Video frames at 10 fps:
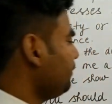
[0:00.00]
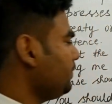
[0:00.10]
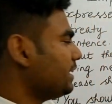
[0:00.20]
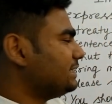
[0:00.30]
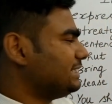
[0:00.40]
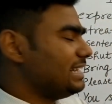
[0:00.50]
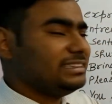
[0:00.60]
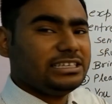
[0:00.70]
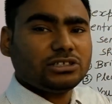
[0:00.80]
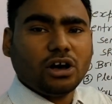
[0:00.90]
If you can
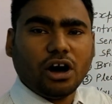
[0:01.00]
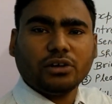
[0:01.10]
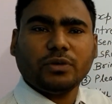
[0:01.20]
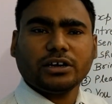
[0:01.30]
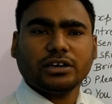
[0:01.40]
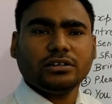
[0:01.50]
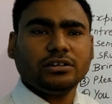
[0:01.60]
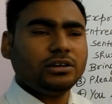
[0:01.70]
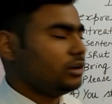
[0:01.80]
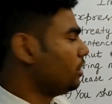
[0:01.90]
change this, hot water,
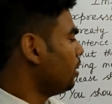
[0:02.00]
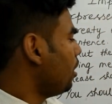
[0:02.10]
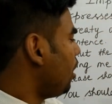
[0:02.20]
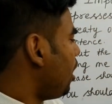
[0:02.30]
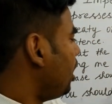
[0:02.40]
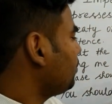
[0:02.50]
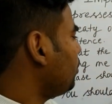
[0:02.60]
hot